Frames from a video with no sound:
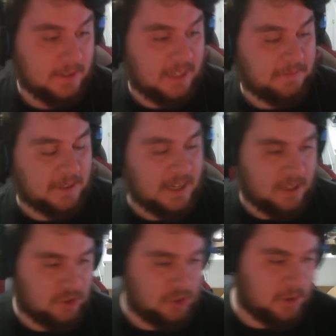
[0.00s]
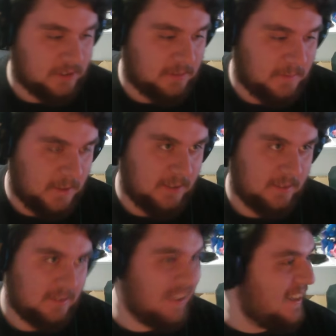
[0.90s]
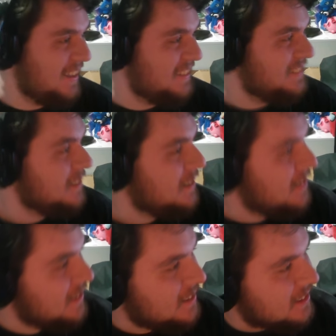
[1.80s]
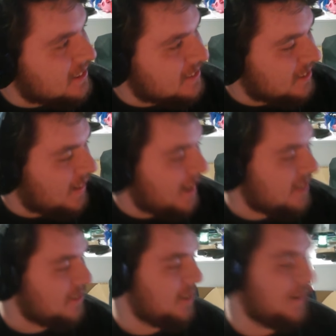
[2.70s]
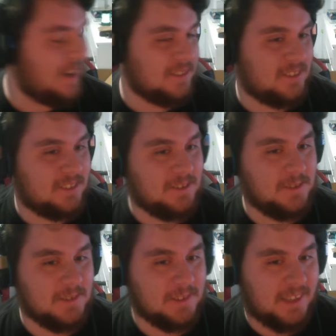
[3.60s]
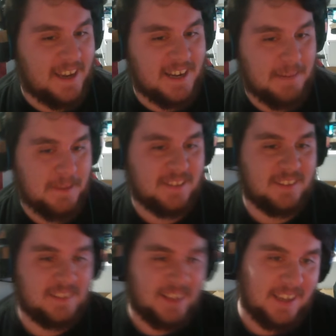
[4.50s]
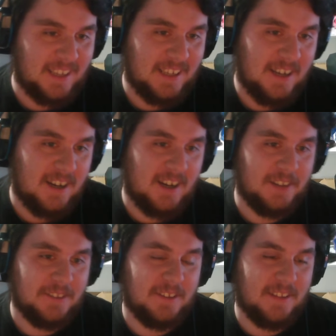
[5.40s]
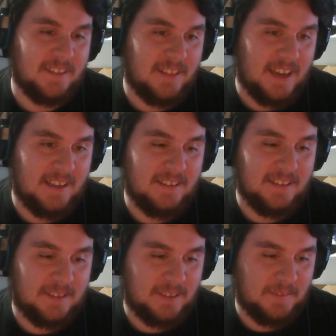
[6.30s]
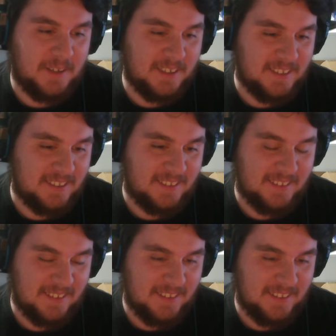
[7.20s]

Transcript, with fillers: I forgot how short this was. So I don't know what else to line up and say, other than that this was...